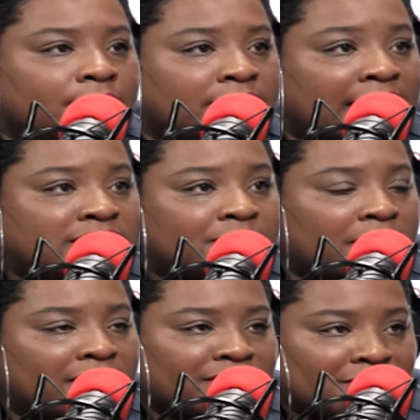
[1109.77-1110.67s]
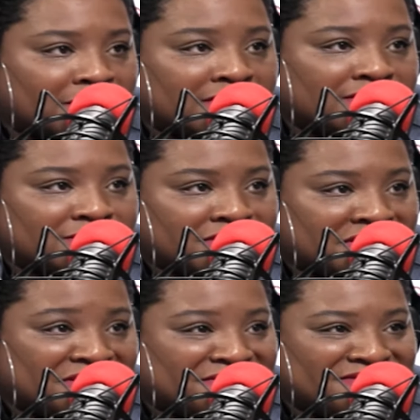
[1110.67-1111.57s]
That's a part of the mental
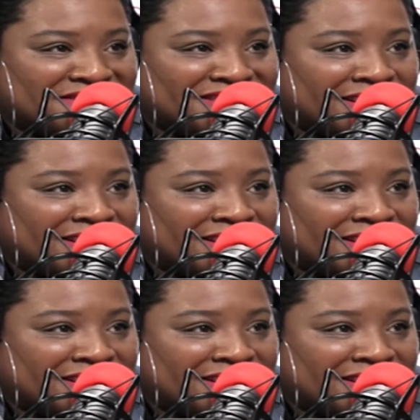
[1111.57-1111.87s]
shift, in